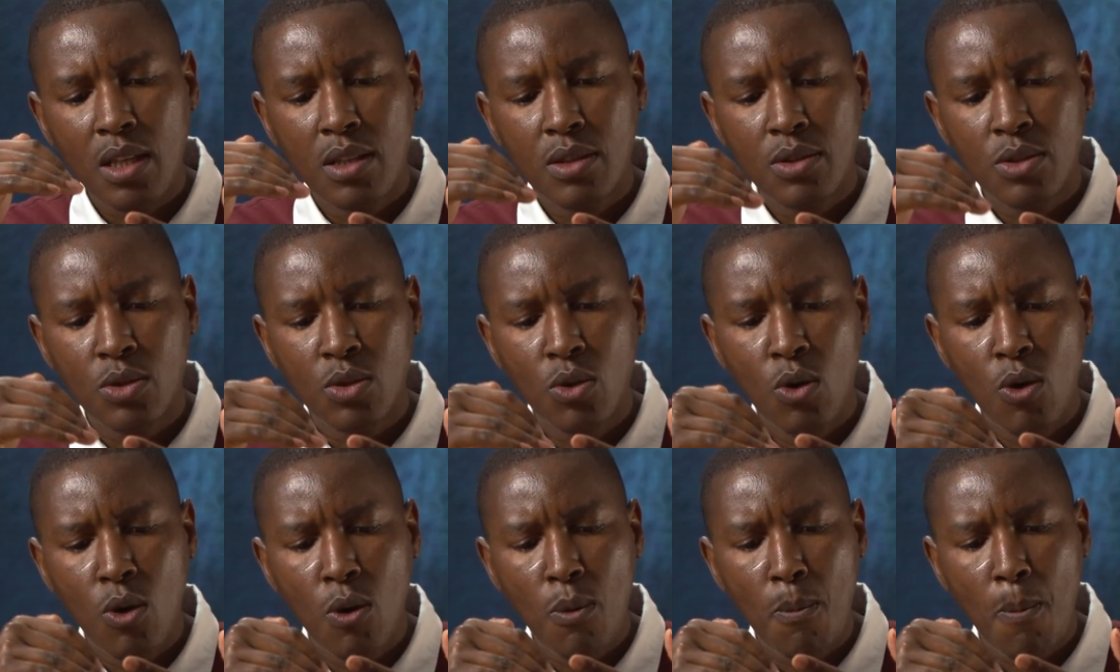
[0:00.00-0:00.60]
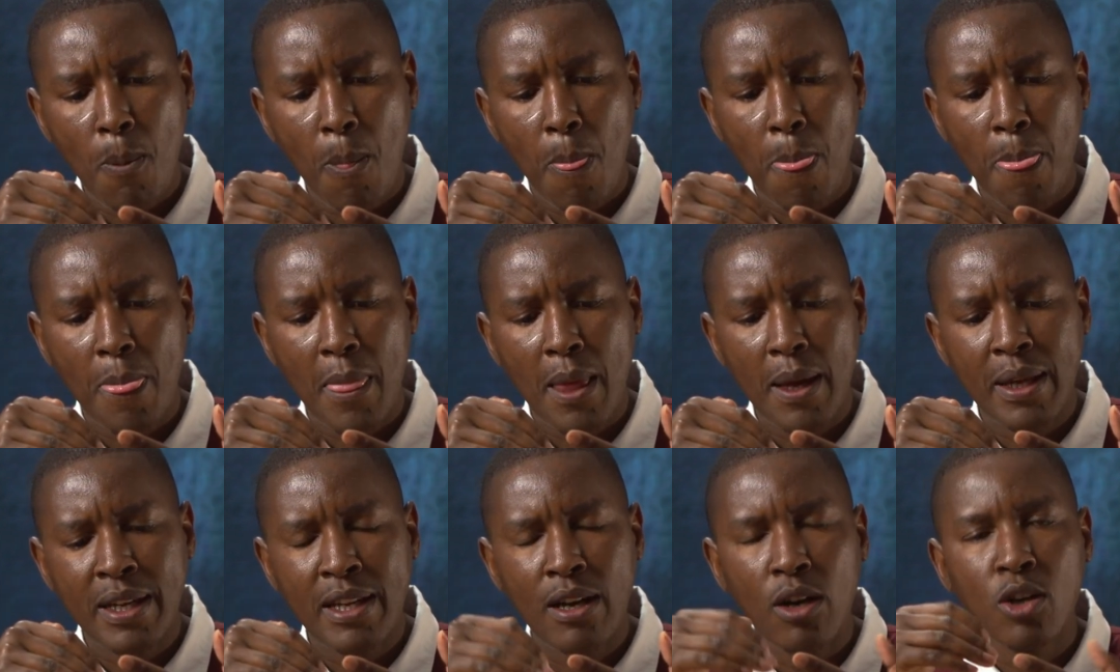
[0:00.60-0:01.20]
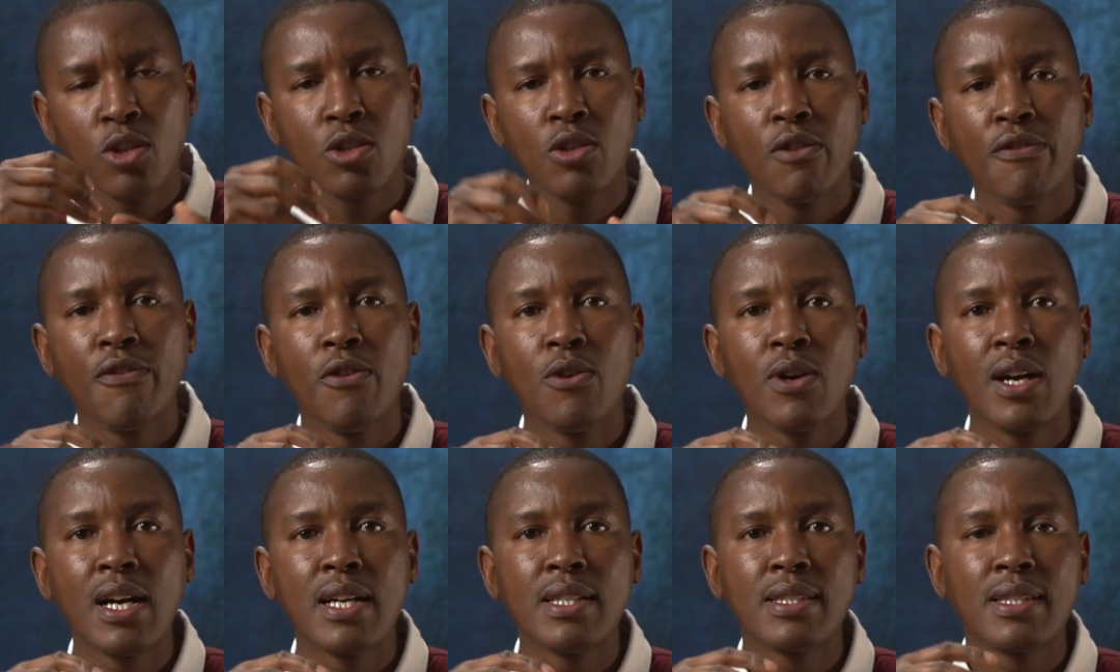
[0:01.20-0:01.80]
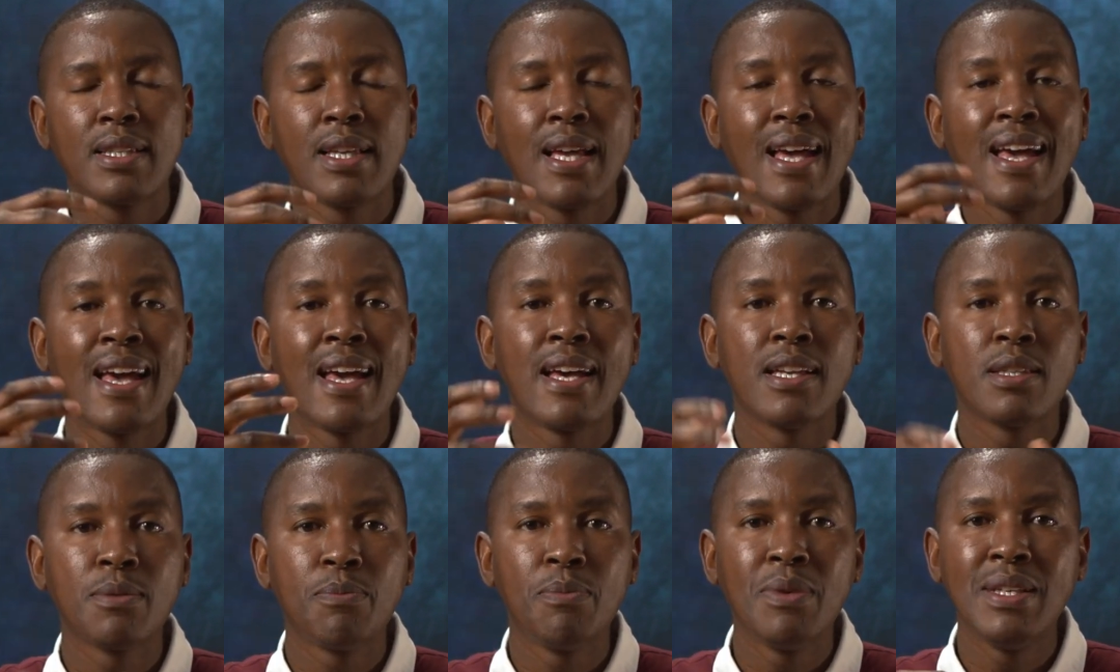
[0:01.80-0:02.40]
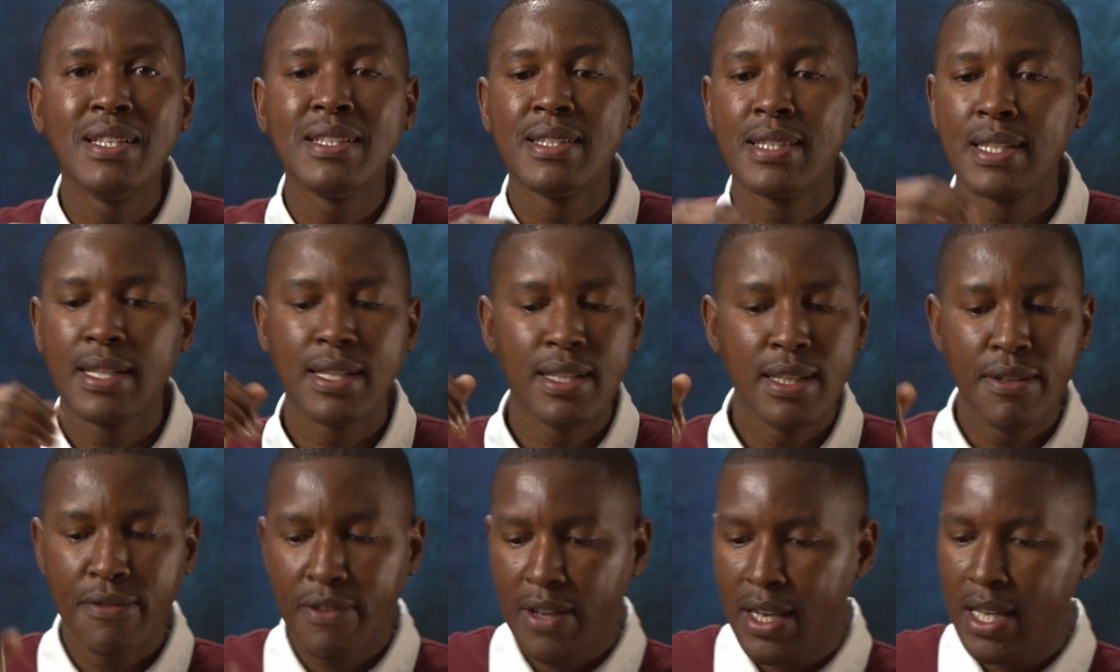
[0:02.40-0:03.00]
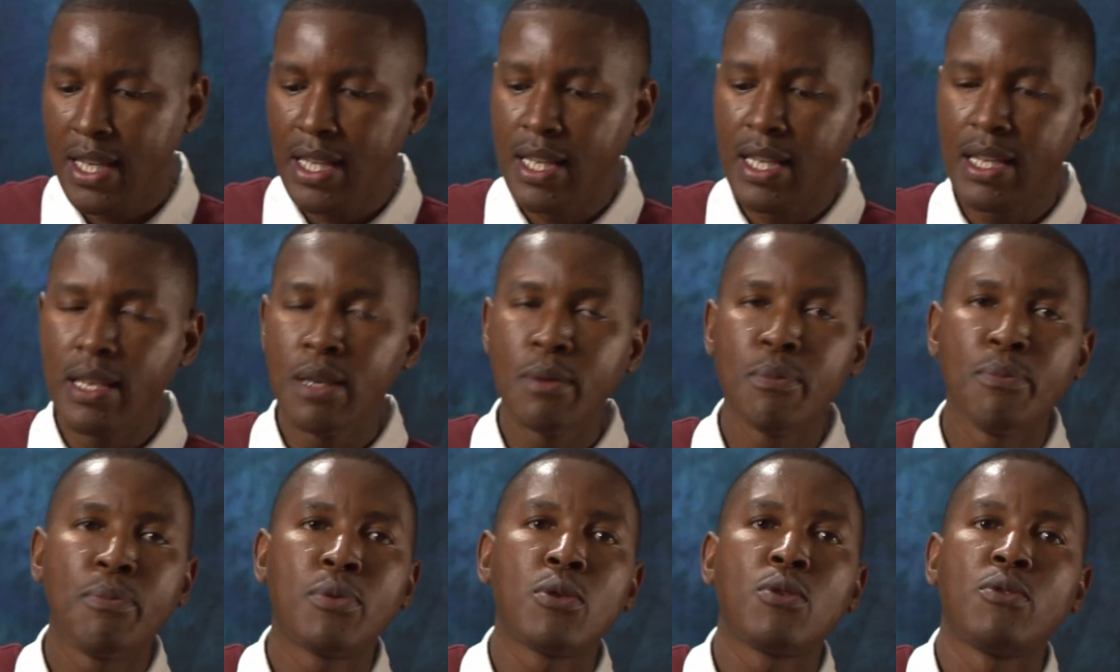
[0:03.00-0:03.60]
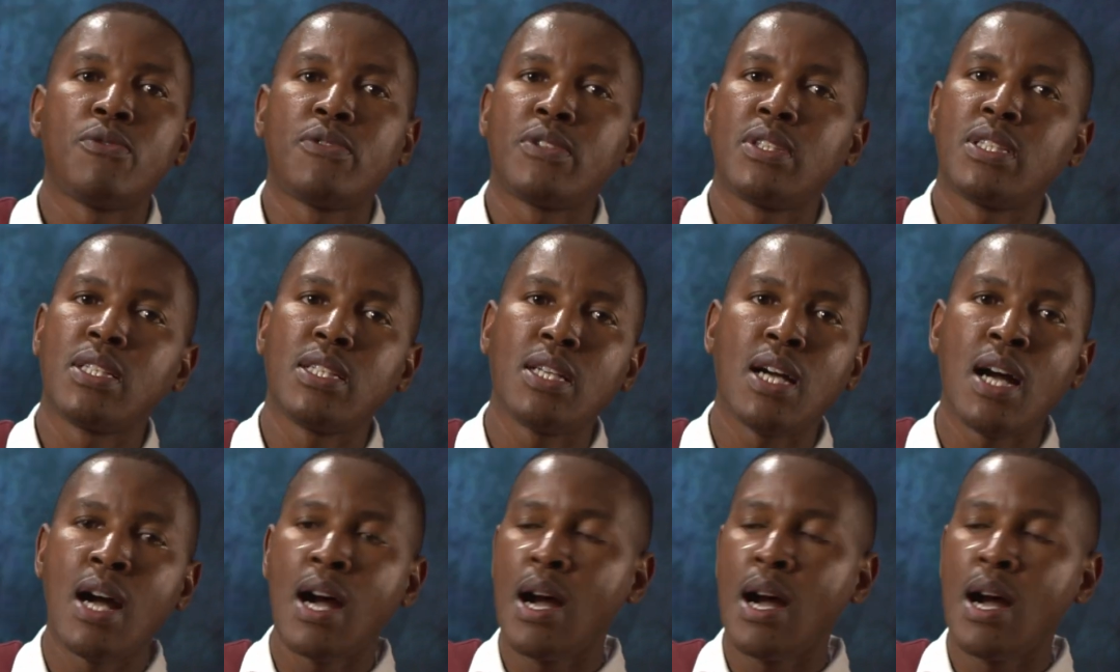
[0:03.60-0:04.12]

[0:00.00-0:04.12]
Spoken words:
So the autofocus has been significantly improved,